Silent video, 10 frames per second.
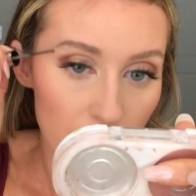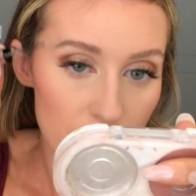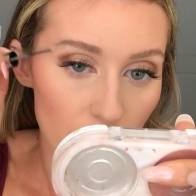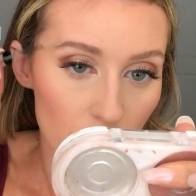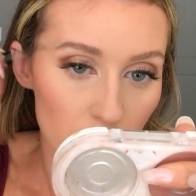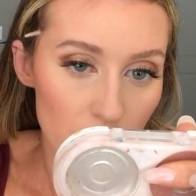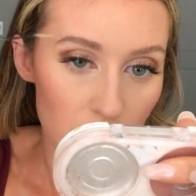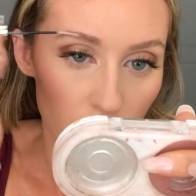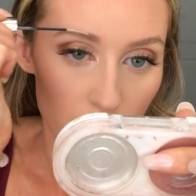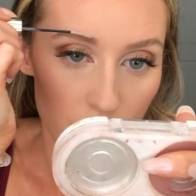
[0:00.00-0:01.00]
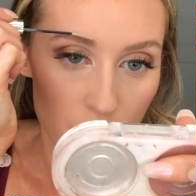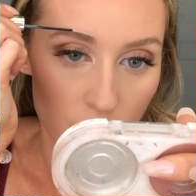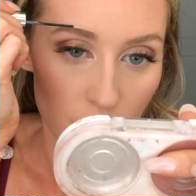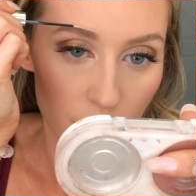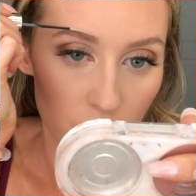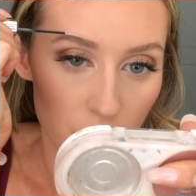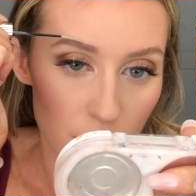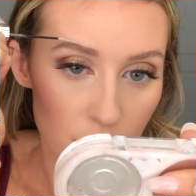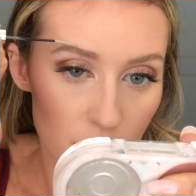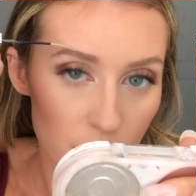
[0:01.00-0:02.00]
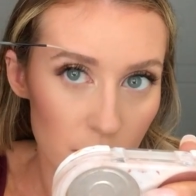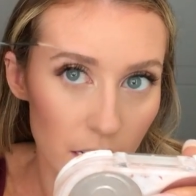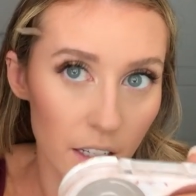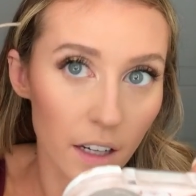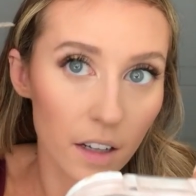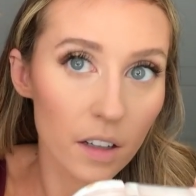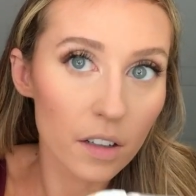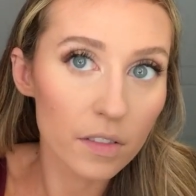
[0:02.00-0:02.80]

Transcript: Like I said, I'm really sorry that this video is taking